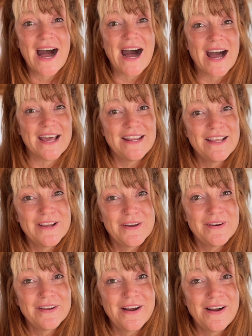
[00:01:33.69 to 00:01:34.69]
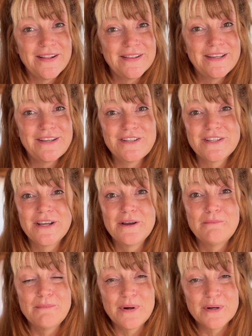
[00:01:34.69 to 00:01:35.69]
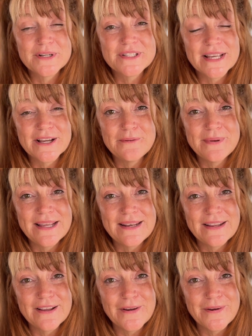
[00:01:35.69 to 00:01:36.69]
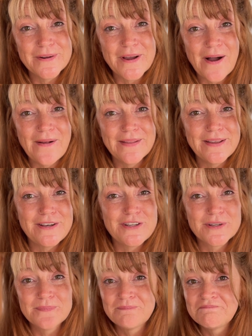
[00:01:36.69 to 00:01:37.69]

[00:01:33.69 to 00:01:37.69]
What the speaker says: I didn't go to college. Motorcycle Man didn't go to college.